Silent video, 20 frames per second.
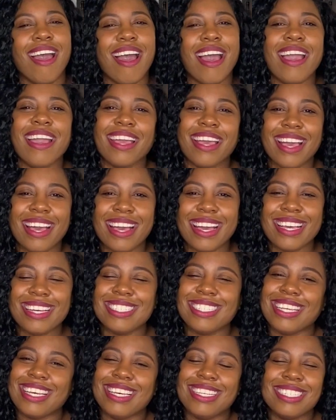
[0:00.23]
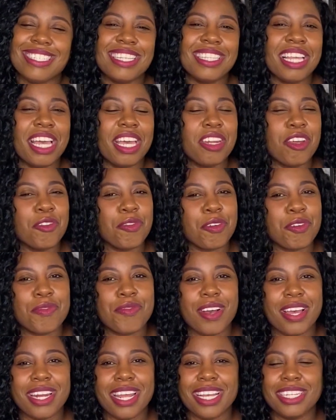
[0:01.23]
Hi guys, it's Elena from
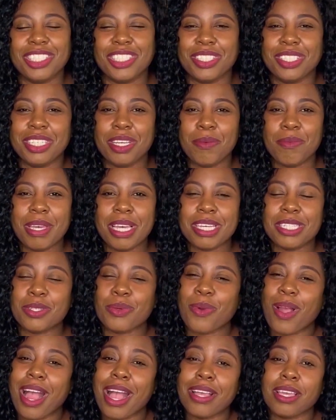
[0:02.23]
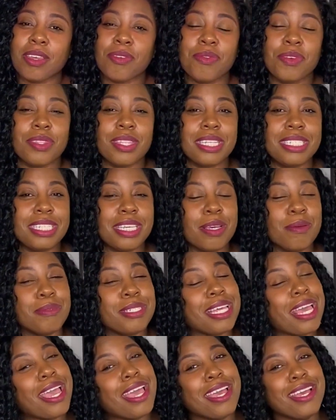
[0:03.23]
Financialdemics, where I give you the
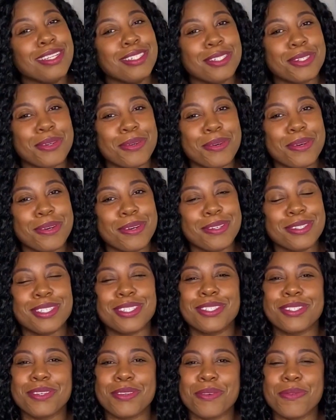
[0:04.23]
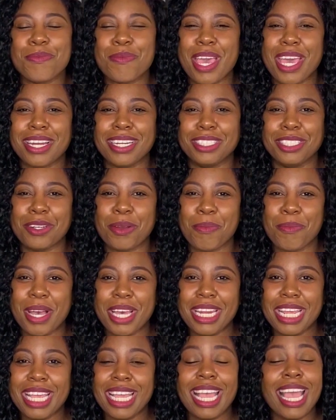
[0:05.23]
tips and tools to manage your
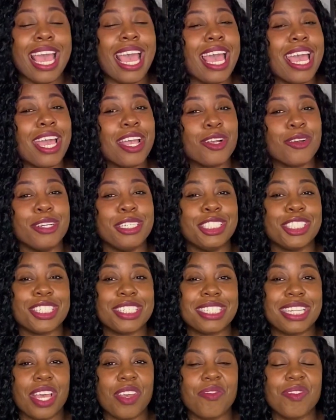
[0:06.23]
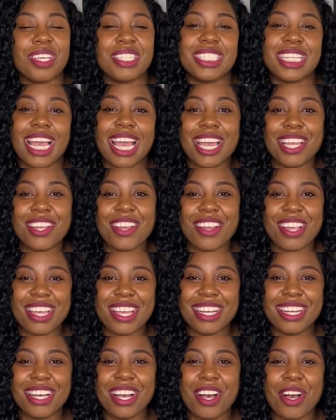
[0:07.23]
money, increase your savings and your
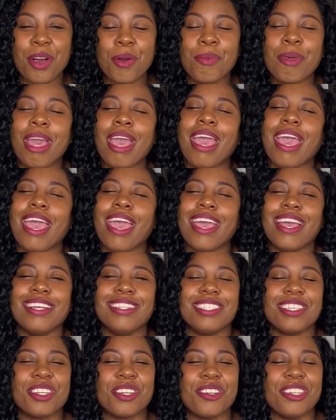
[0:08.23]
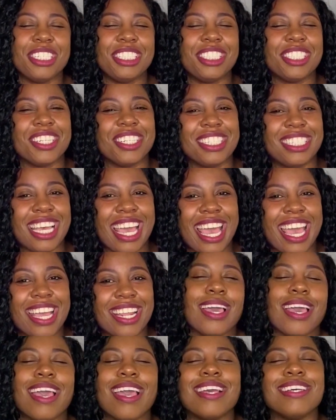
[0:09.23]
income, and decrease your
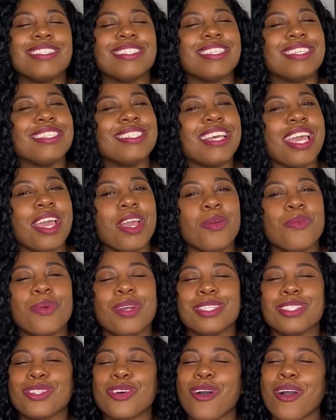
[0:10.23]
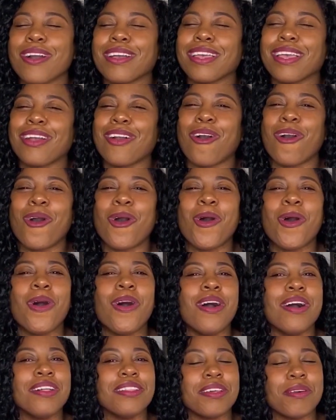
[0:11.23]
debt. And today we're talking
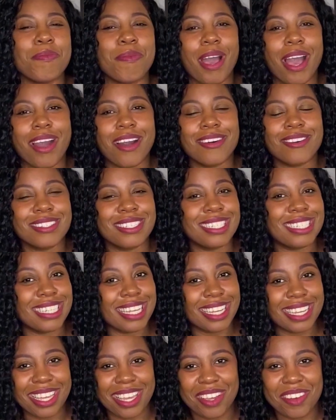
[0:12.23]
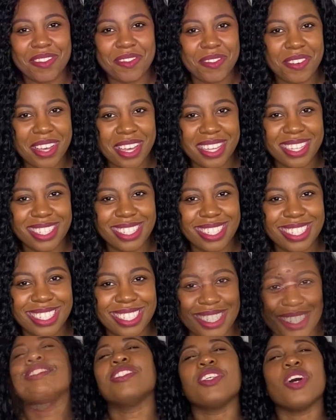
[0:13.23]
all about sinking
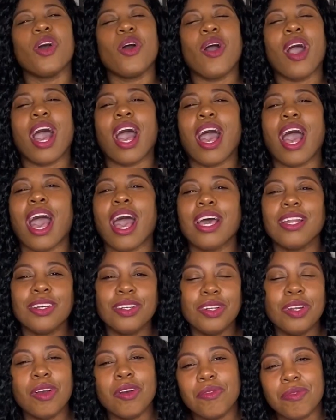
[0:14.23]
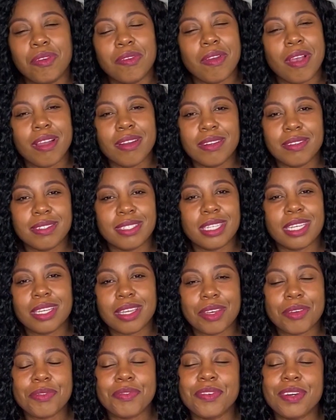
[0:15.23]
funds. So I don't know if you heard of
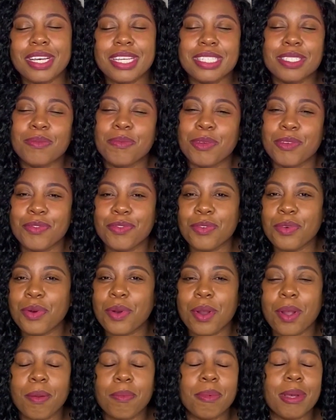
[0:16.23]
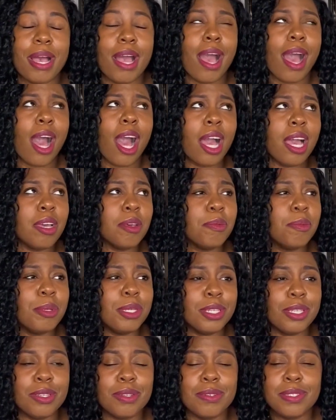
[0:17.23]
sinking funds before, but I've
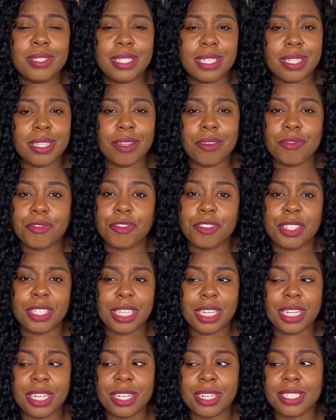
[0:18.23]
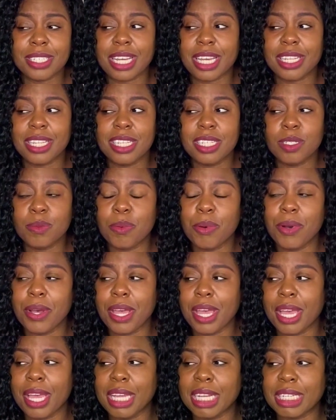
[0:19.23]
been using them for years. At this
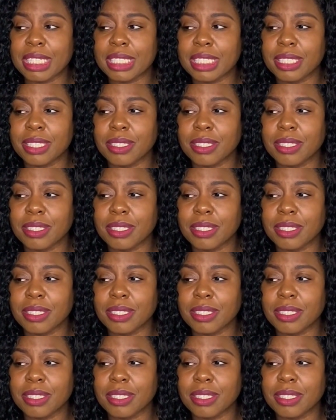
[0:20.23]
point,